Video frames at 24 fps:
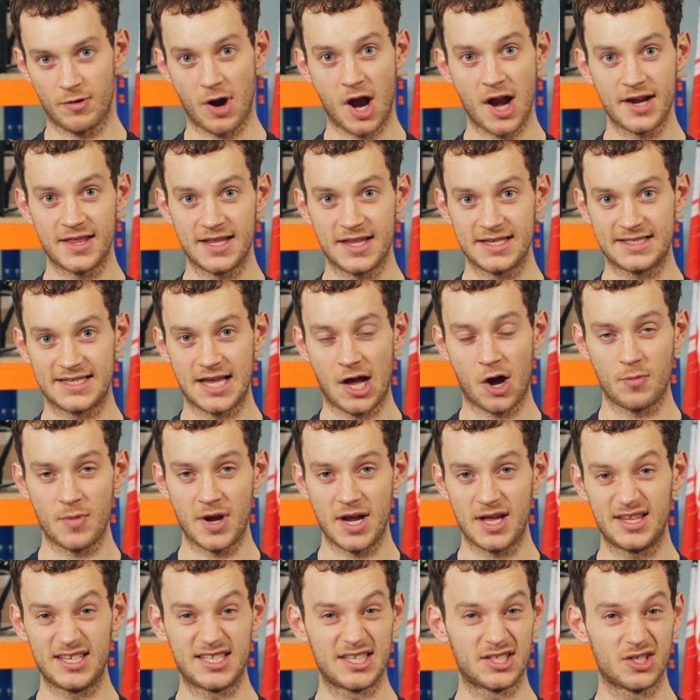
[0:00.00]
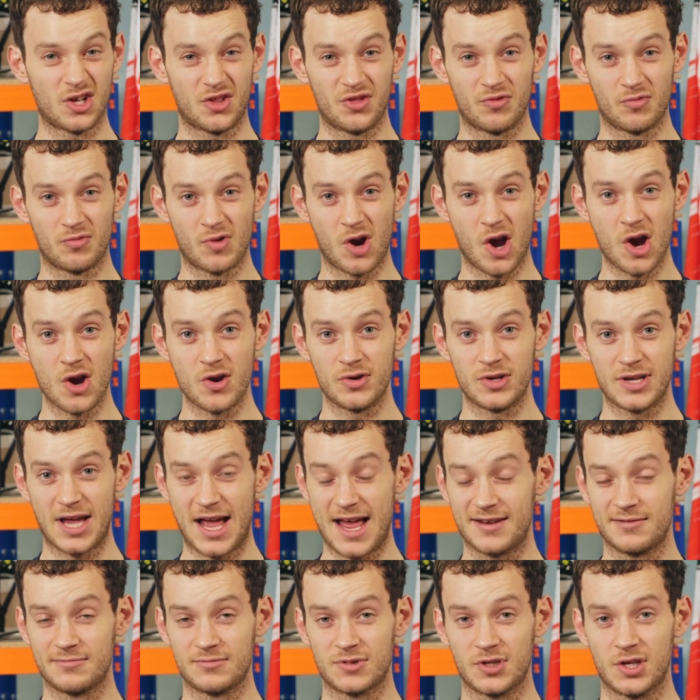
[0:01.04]
you're riding this helmet, this is on the road,
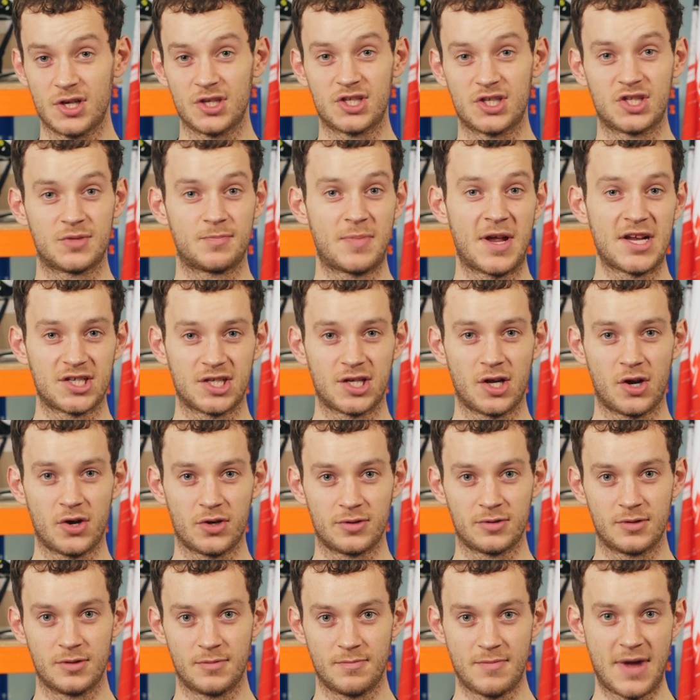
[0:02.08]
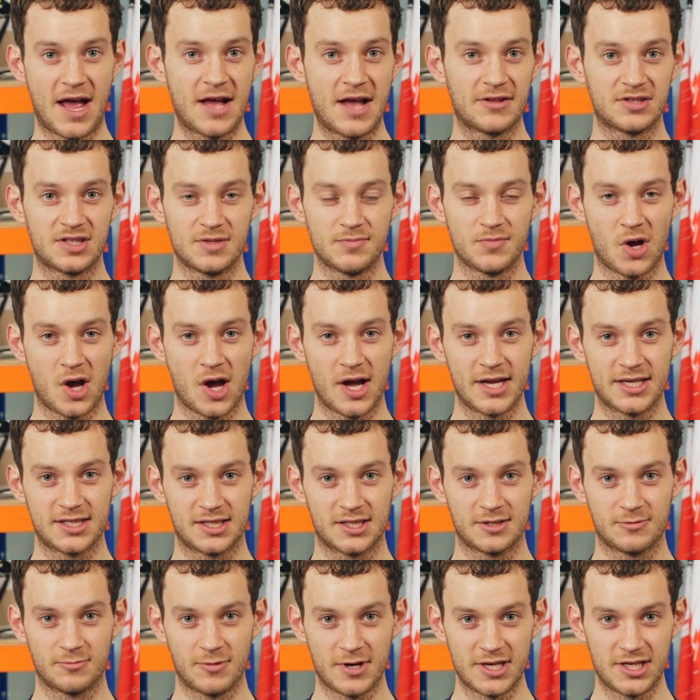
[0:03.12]
and especially on mountain
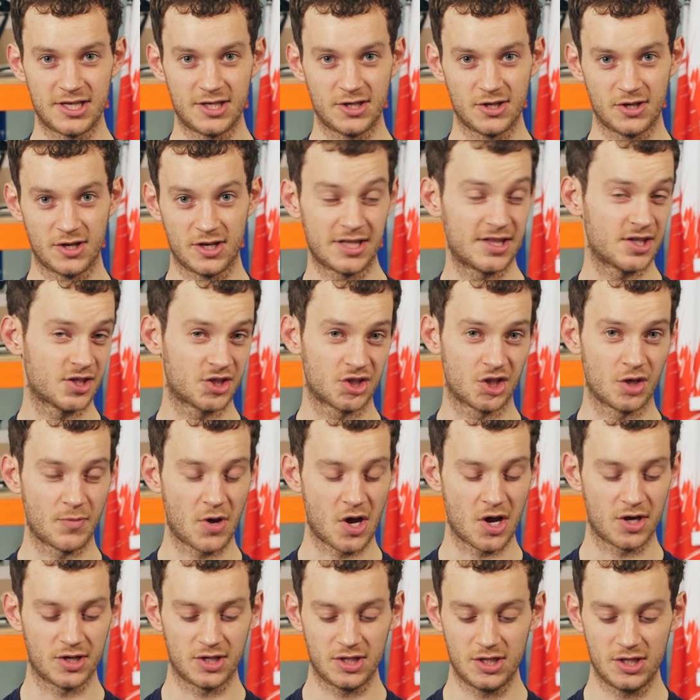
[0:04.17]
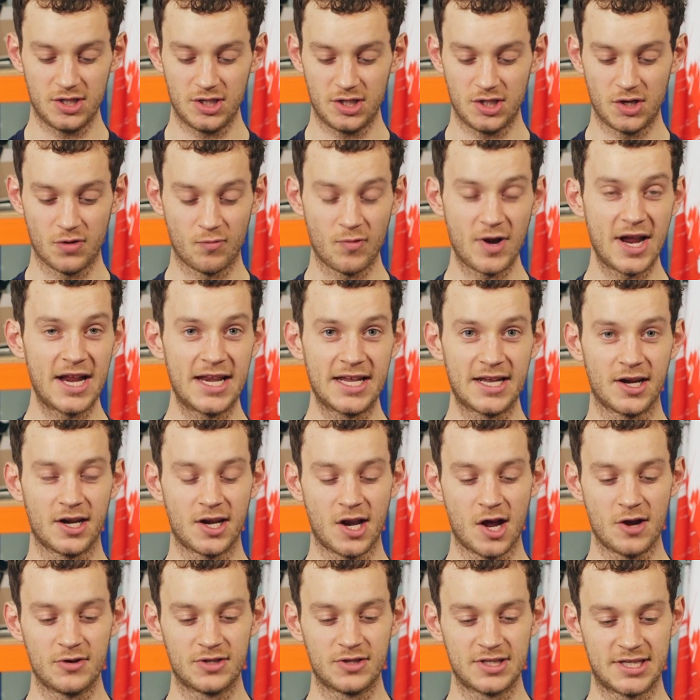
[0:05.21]
bikes when you're in the summer, you're really going to
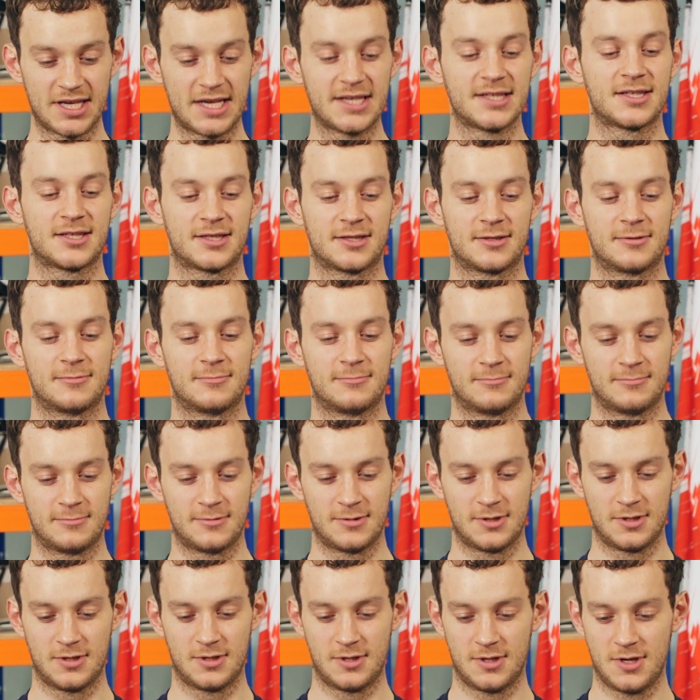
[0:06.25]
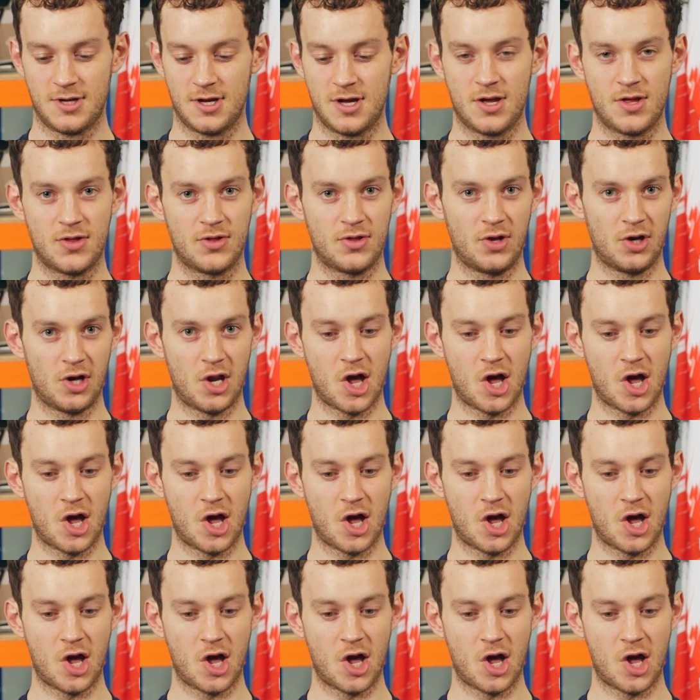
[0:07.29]
notice the